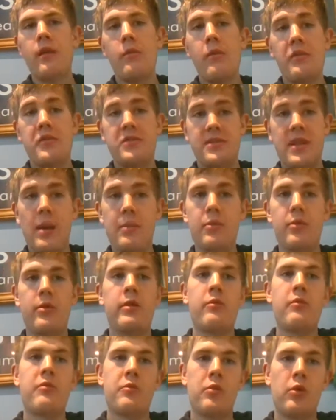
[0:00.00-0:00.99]

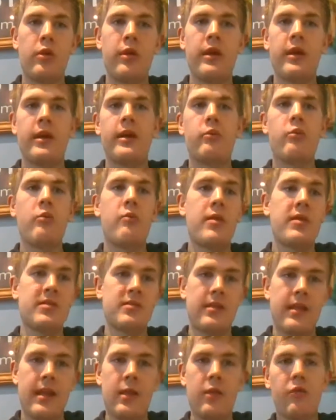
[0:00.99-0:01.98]
stammering, with bullying, with
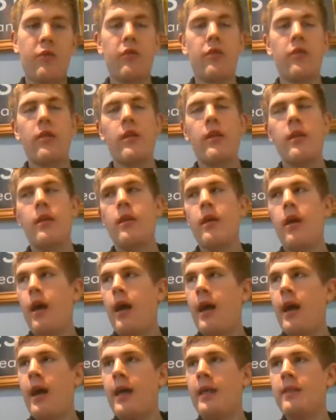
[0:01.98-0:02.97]
mental health,
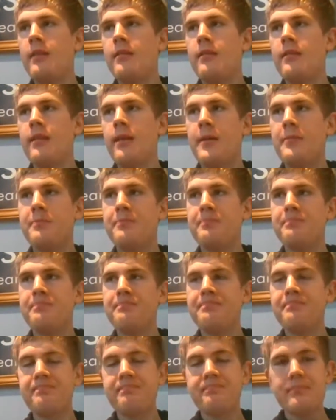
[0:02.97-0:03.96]
and the
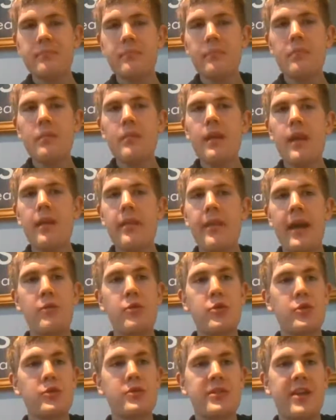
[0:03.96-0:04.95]

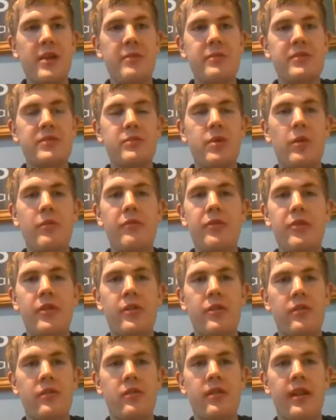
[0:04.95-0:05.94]
outdoors gave me some
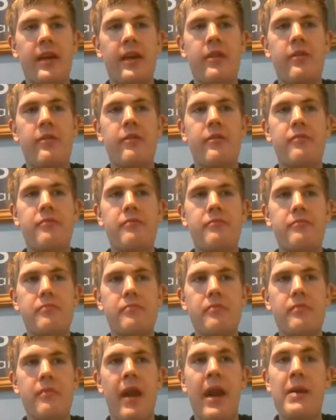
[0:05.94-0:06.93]
confidence to kind of
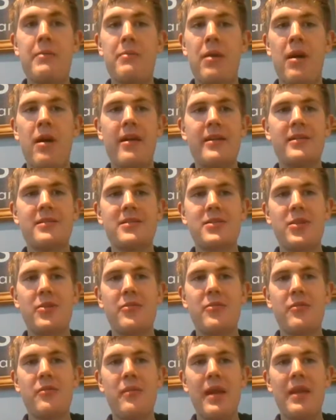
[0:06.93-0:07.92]
aim high. So
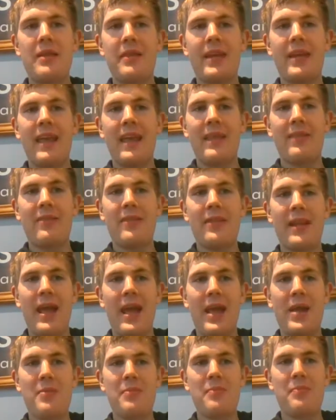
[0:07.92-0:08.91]
from being the kid that
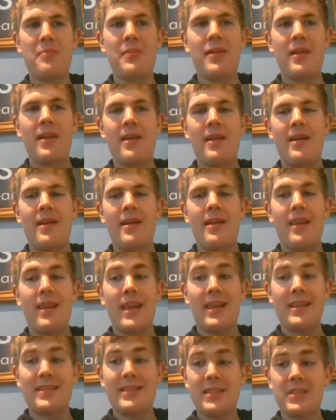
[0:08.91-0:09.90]
came
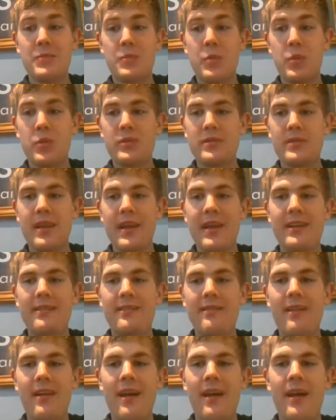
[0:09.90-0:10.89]
last in sports day
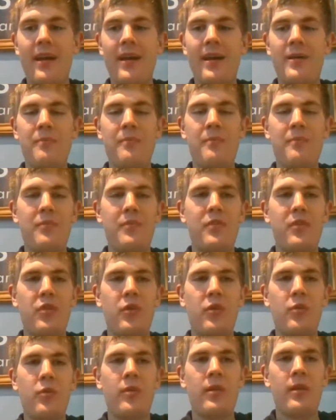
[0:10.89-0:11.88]

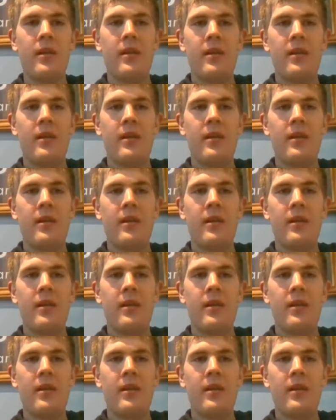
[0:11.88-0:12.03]
to